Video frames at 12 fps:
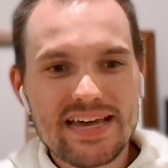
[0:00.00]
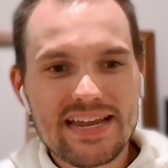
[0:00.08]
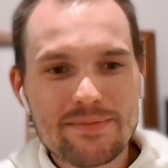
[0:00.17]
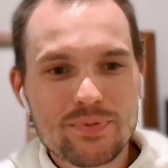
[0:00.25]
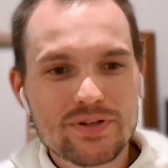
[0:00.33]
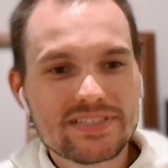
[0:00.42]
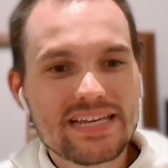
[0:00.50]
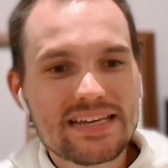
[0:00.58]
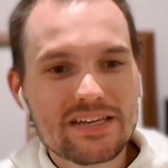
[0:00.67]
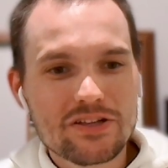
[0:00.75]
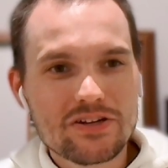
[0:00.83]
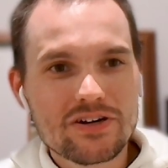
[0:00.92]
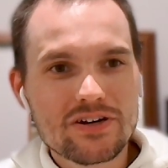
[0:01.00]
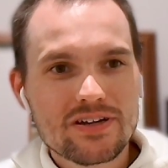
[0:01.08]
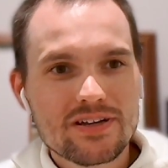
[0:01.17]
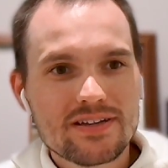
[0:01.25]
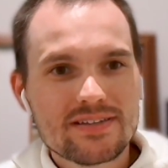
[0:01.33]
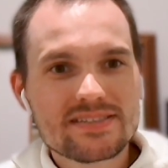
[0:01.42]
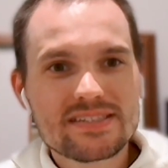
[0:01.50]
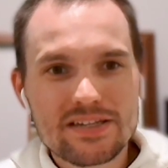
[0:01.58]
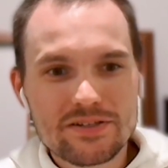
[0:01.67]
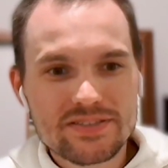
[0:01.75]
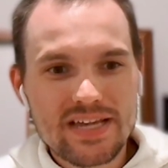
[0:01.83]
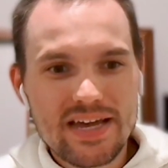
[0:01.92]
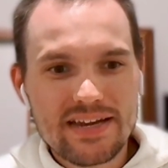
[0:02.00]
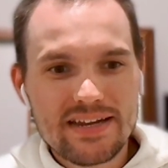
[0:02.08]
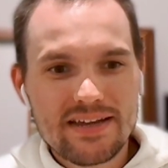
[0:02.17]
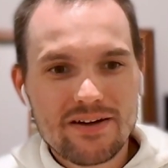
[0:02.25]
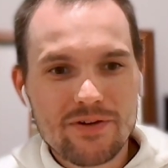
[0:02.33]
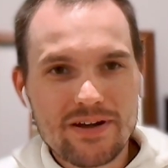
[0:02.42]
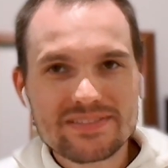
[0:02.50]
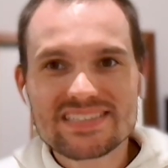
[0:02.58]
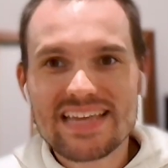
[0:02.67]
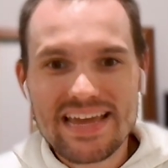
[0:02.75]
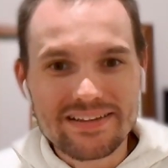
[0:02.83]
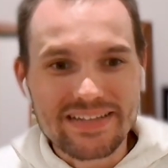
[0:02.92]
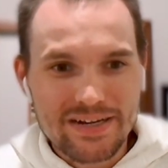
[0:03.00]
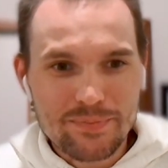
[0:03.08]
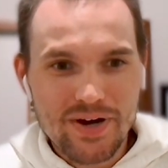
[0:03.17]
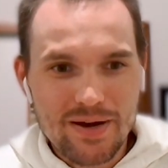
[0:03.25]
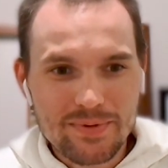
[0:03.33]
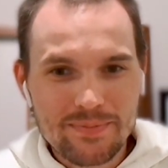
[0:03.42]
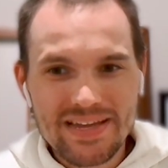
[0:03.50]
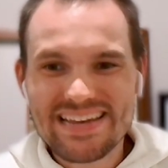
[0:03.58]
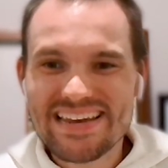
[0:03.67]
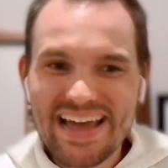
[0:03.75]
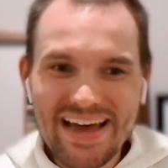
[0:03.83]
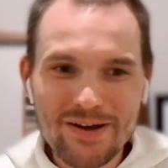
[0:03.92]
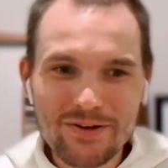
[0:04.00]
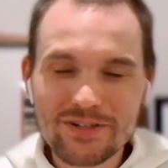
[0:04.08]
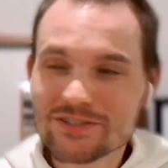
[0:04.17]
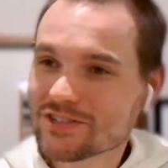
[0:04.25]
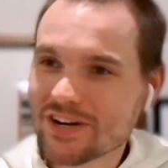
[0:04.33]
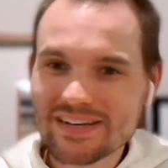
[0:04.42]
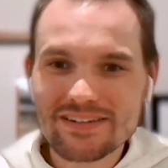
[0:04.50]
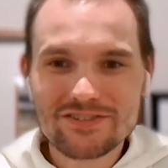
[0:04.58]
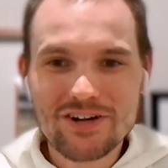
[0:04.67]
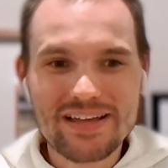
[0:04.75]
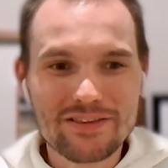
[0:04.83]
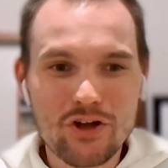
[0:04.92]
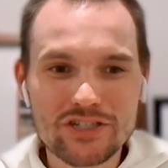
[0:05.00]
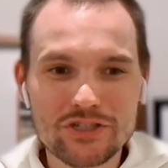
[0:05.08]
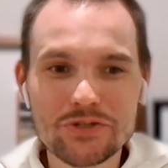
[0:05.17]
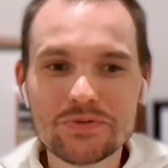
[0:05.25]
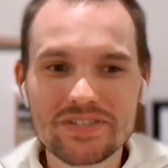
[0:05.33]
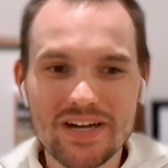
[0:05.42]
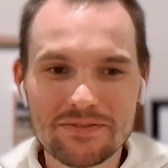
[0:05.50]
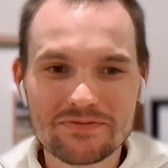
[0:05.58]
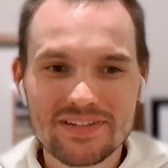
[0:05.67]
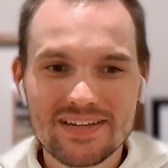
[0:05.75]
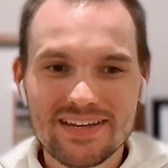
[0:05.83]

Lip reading: at a particular skill set around scaling a problem. And now you're starting to try and launch new stuff.